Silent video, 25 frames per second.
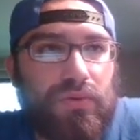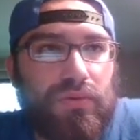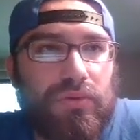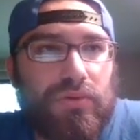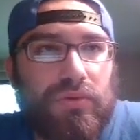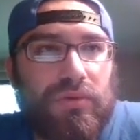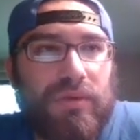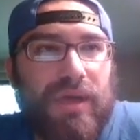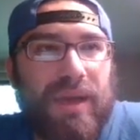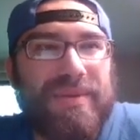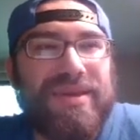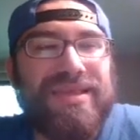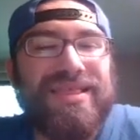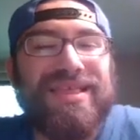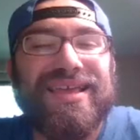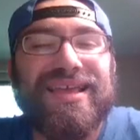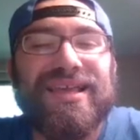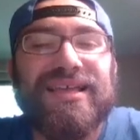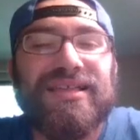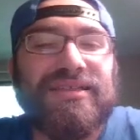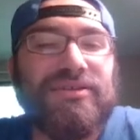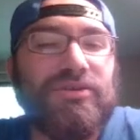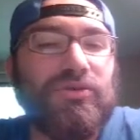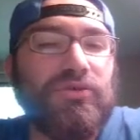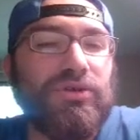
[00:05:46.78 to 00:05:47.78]
I mean, like,
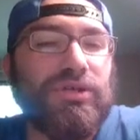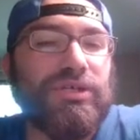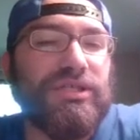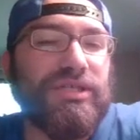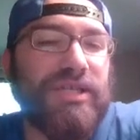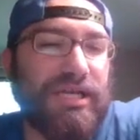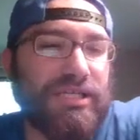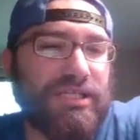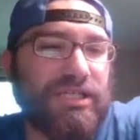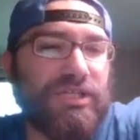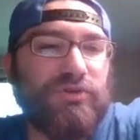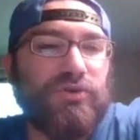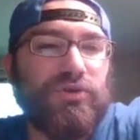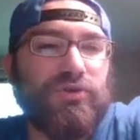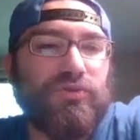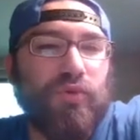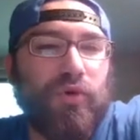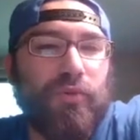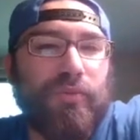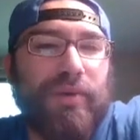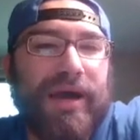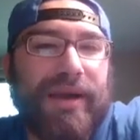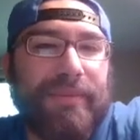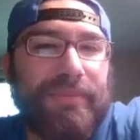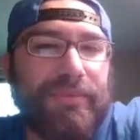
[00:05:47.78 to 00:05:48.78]
Duelist Nexus was more
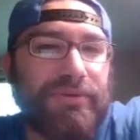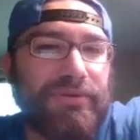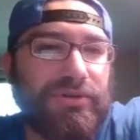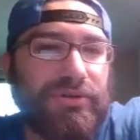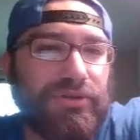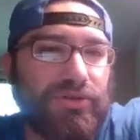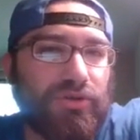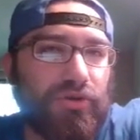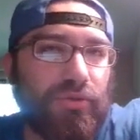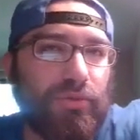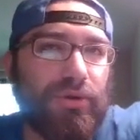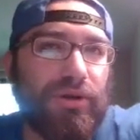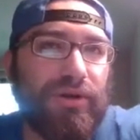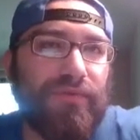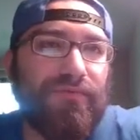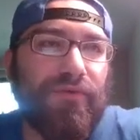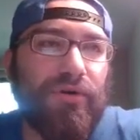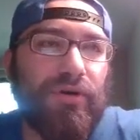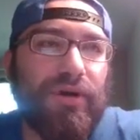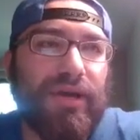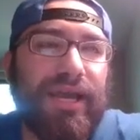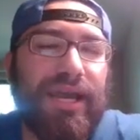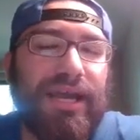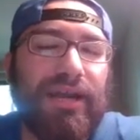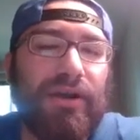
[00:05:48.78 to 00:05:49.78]
popular than Soul Burning
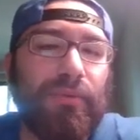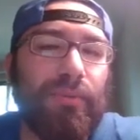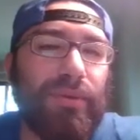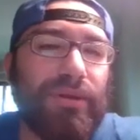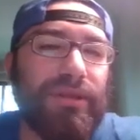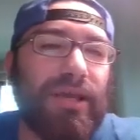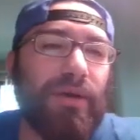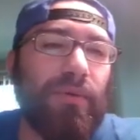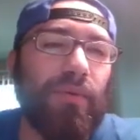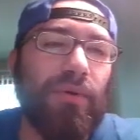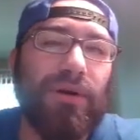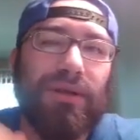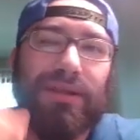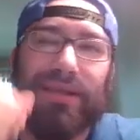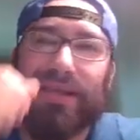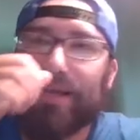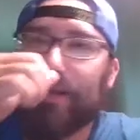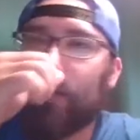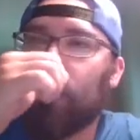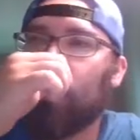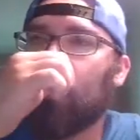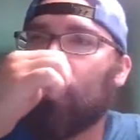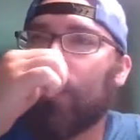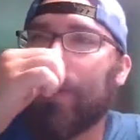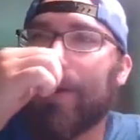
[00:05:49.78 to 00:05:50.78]
Volcano, but they weren't
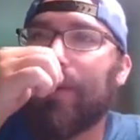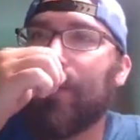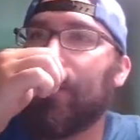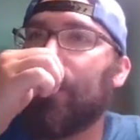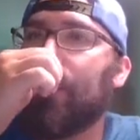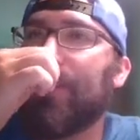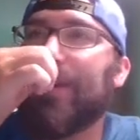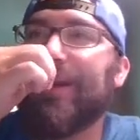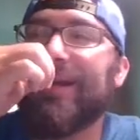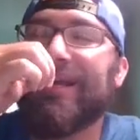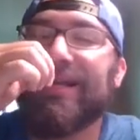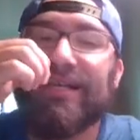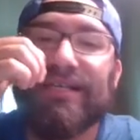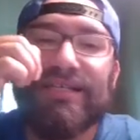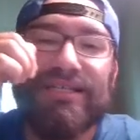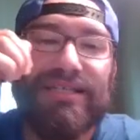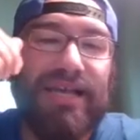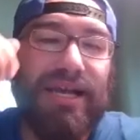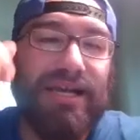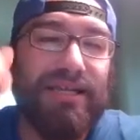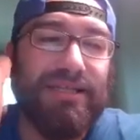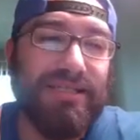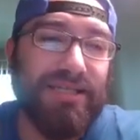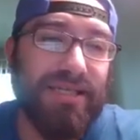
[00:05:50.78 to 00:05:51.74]
like groundbreaking sets.